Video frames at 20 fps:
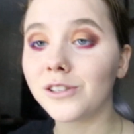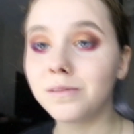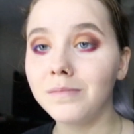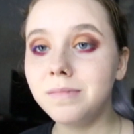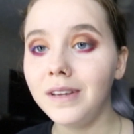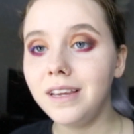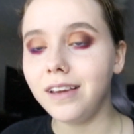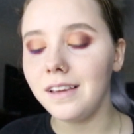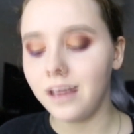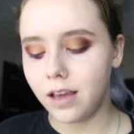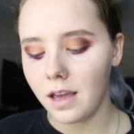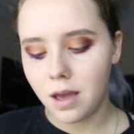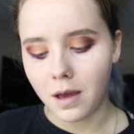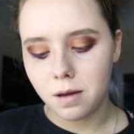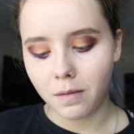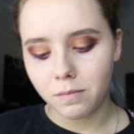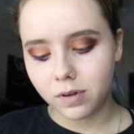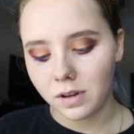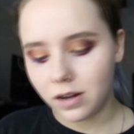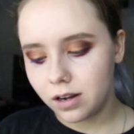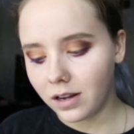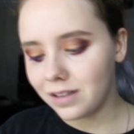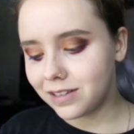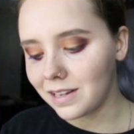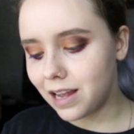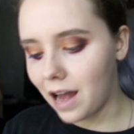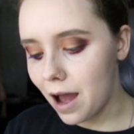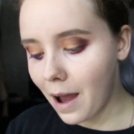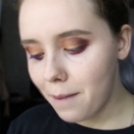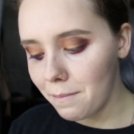on me
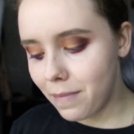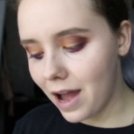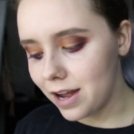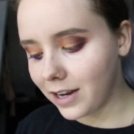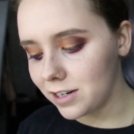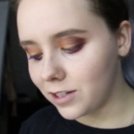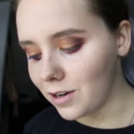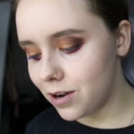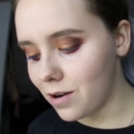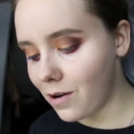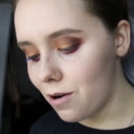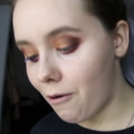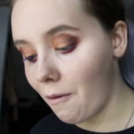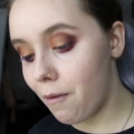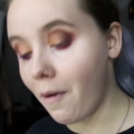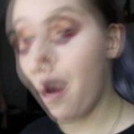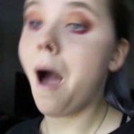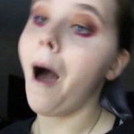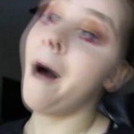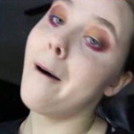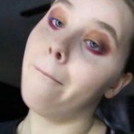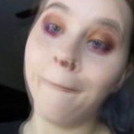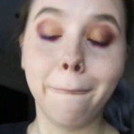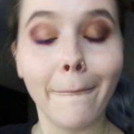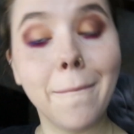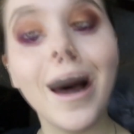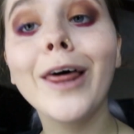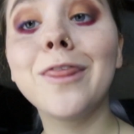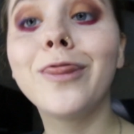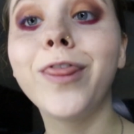because I bash on
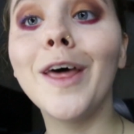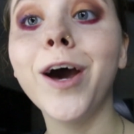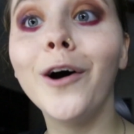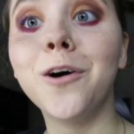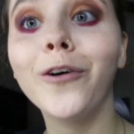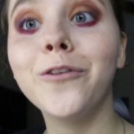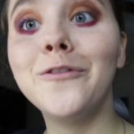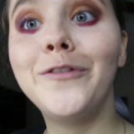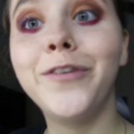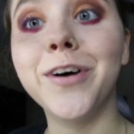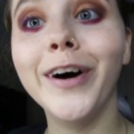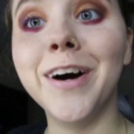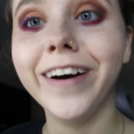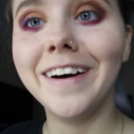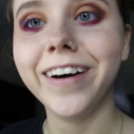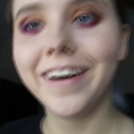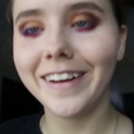myself.